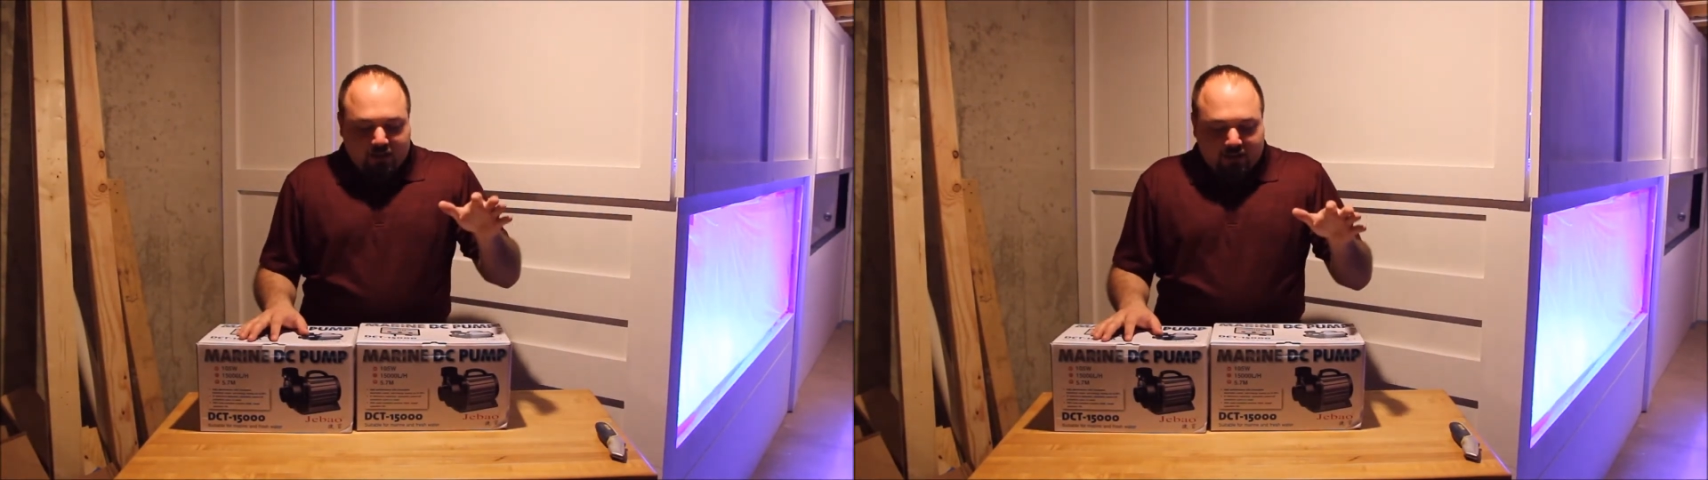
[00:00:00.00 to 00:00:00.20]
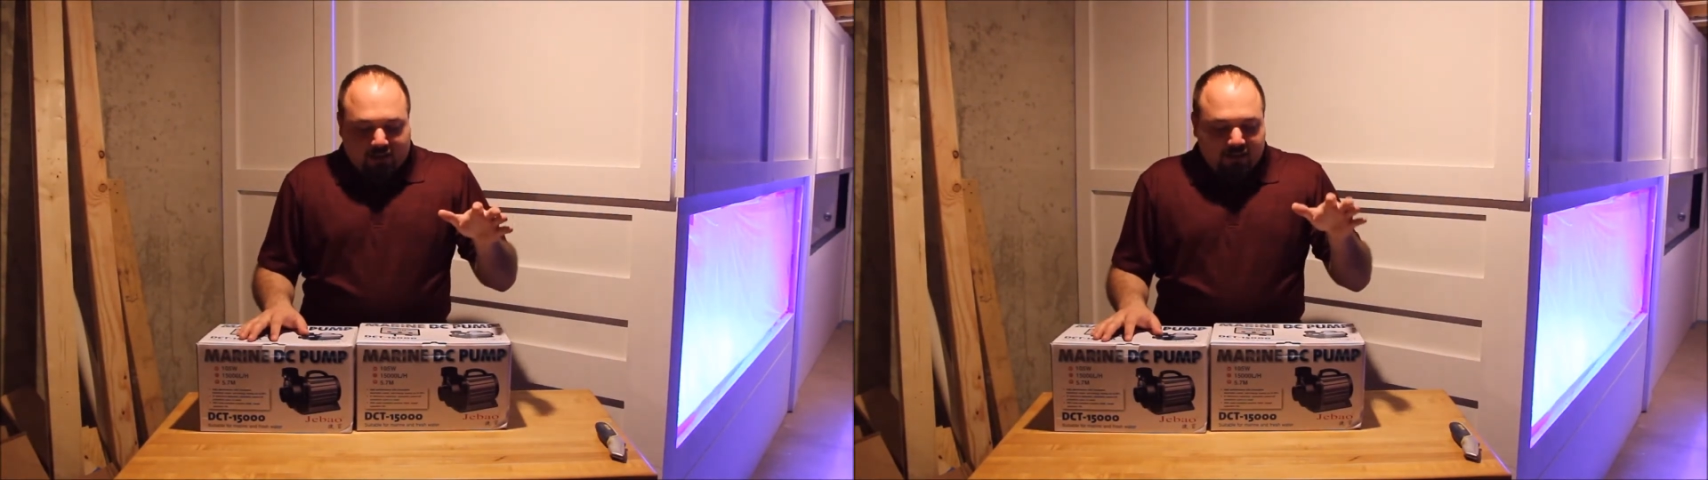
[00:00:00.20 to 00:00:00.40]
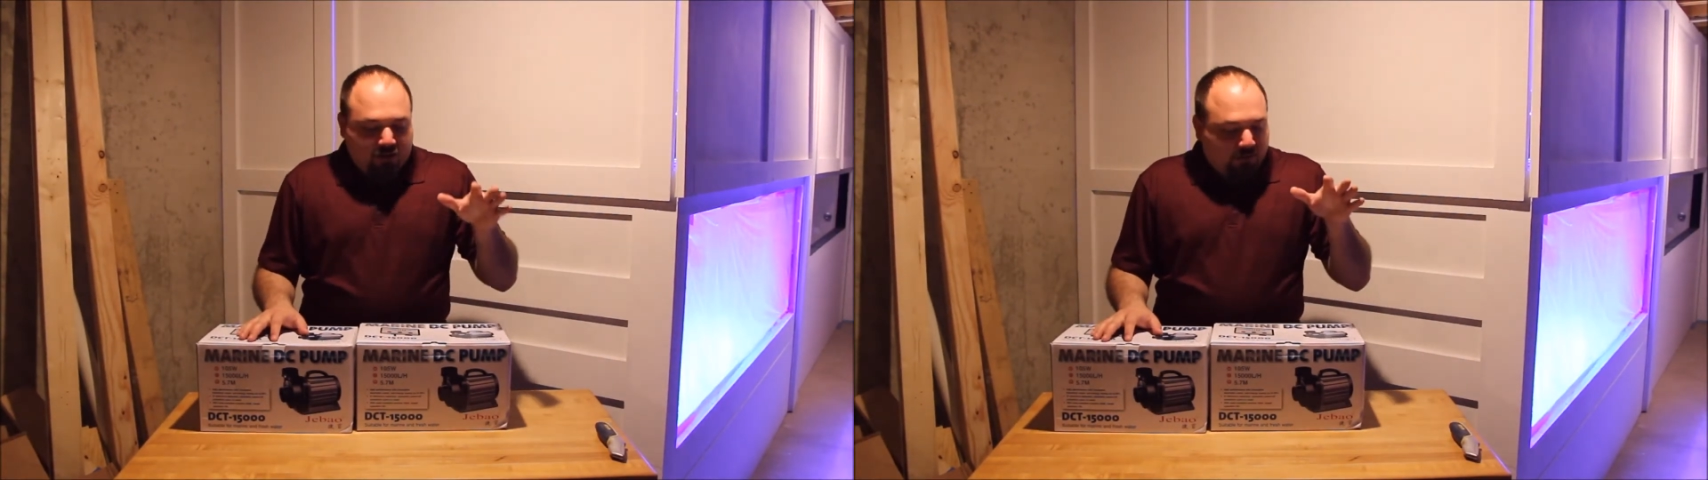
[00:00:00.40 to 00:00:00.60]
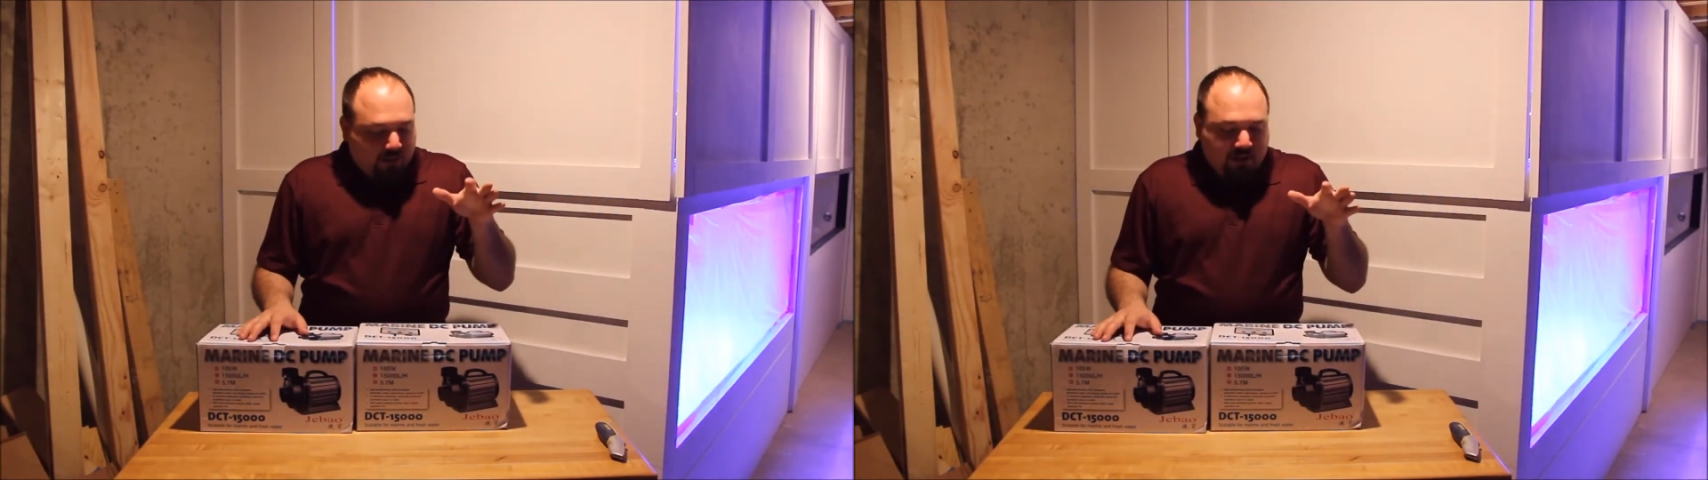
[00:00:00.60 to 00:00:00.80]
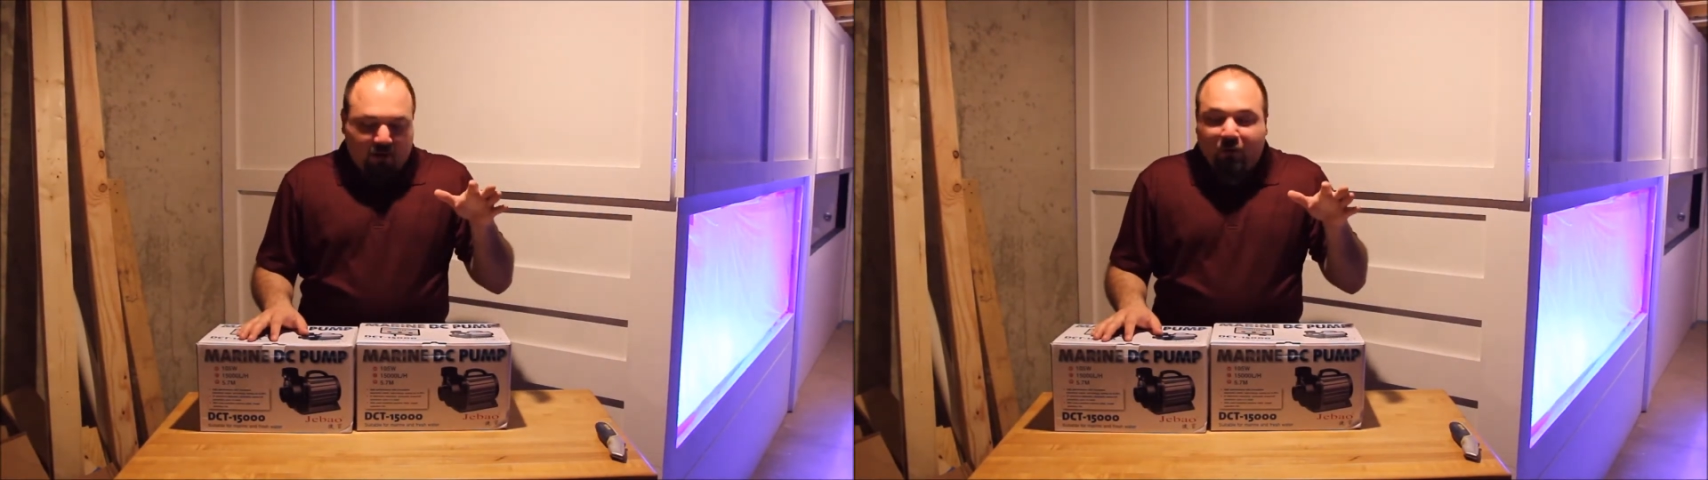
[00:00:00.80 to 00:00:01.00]
I know
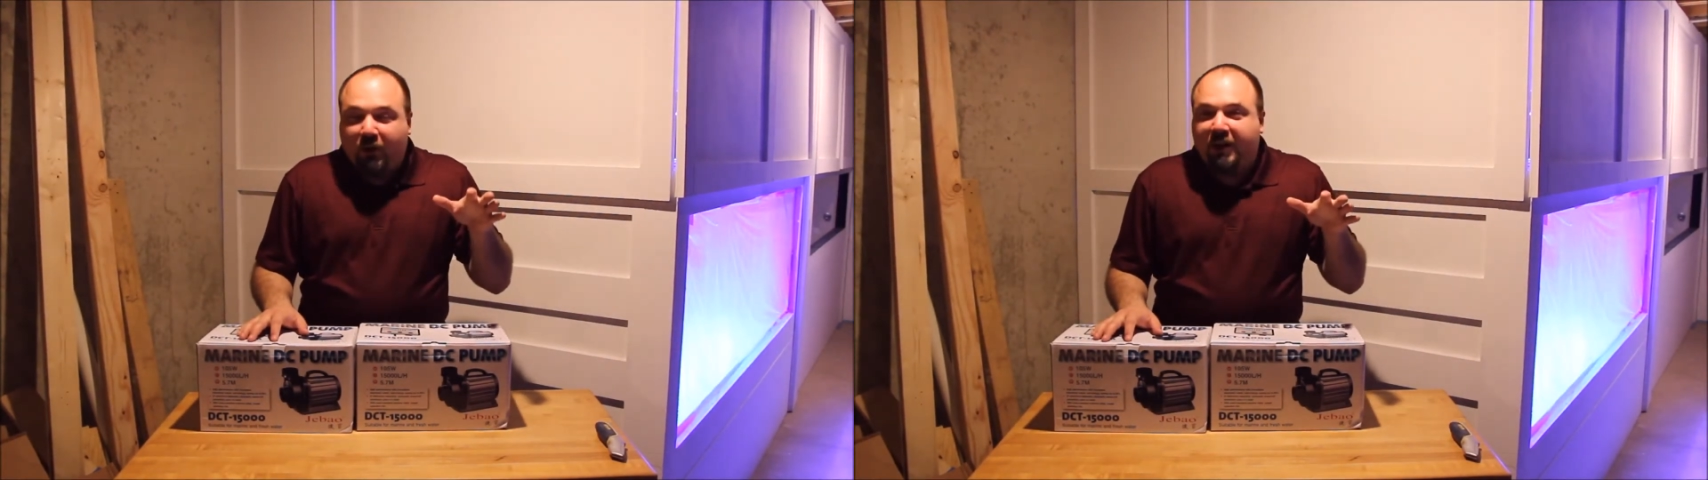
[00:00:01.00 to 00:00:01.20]
they are